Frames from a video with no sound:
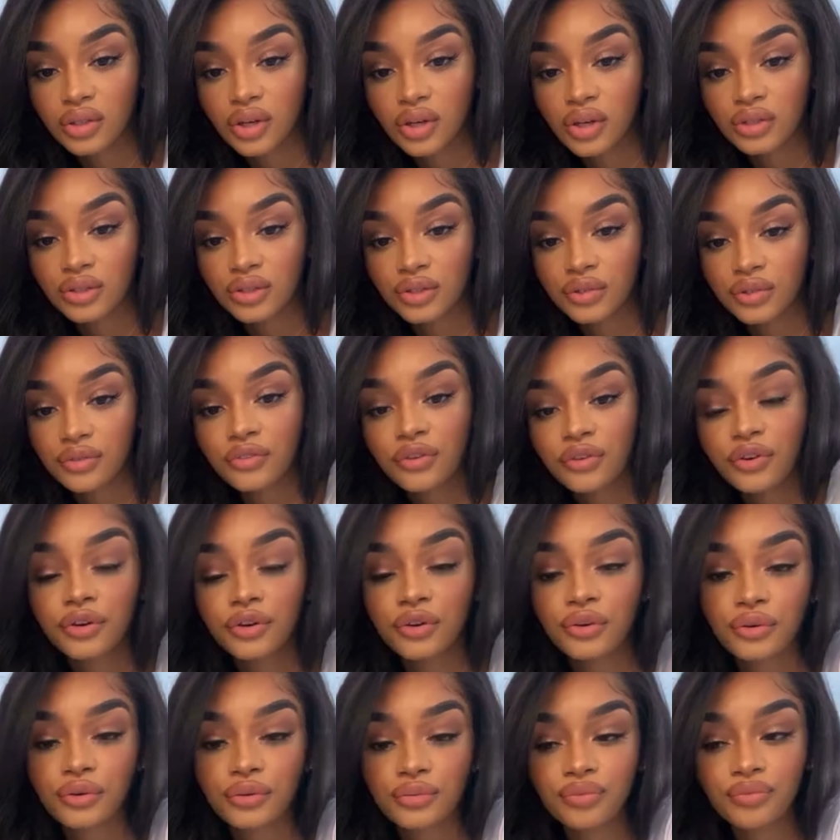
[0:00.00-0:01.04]
Charge your
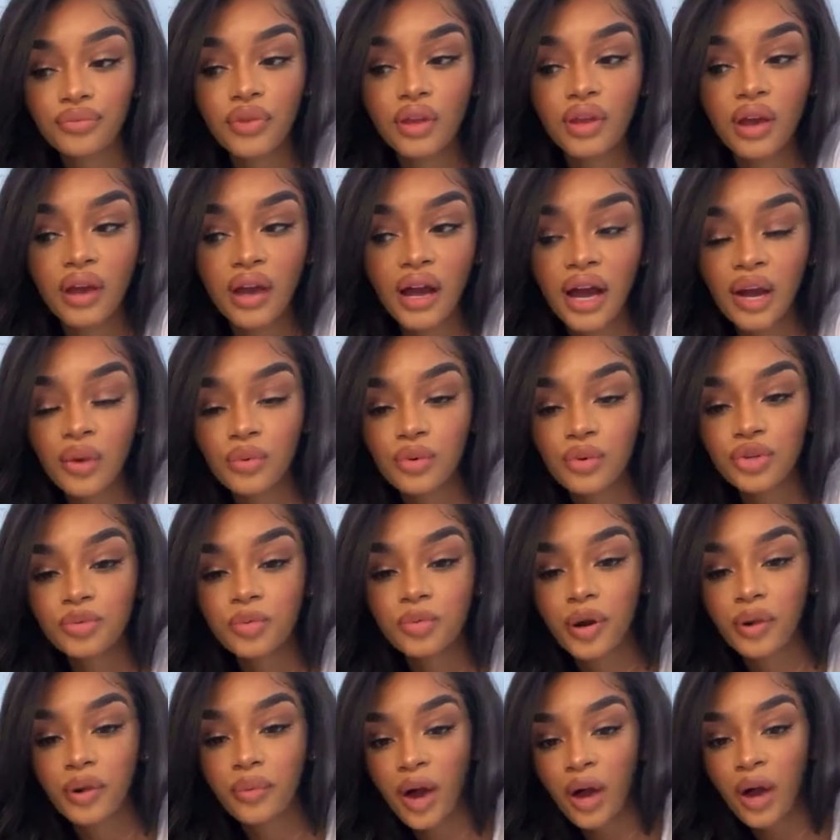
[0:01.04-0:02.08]
phone. I would,
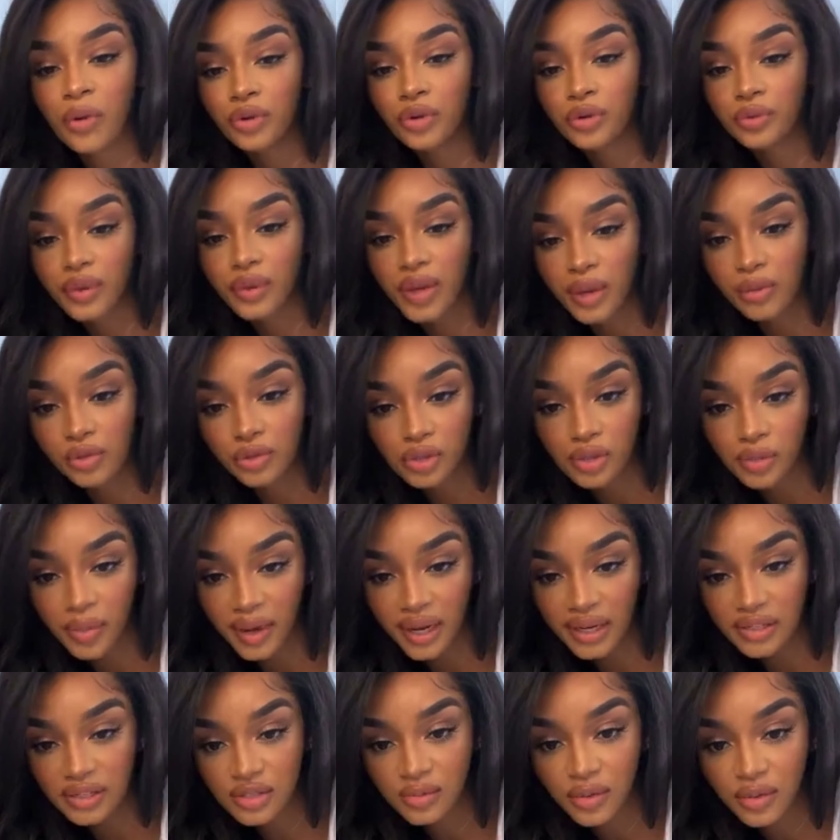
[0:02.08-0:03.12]
but I wouldn't be able to
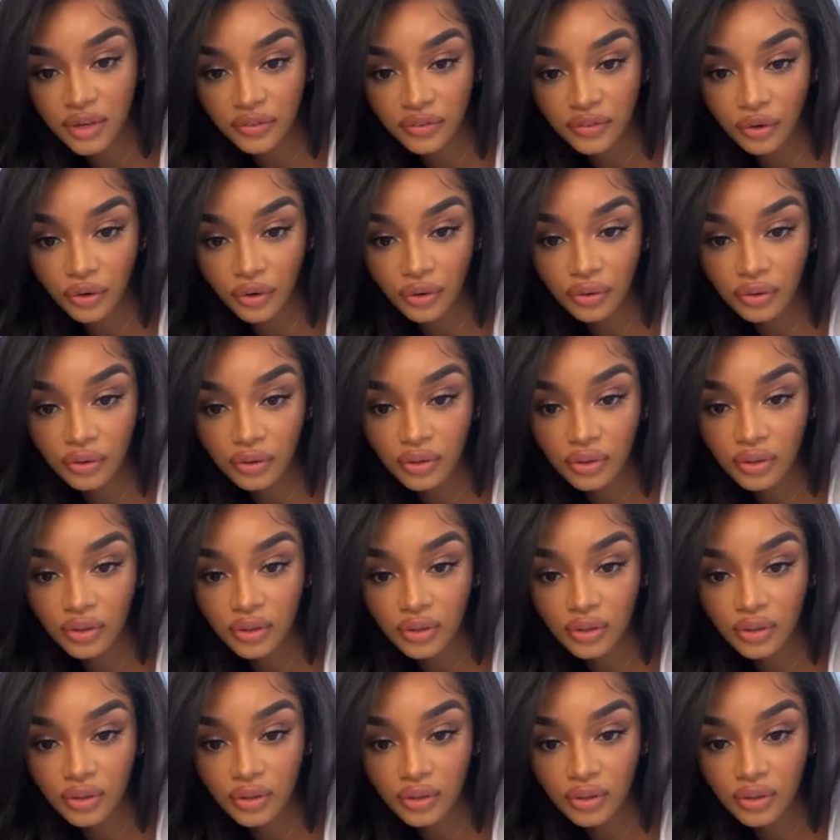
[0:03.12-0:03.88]
balance my phone.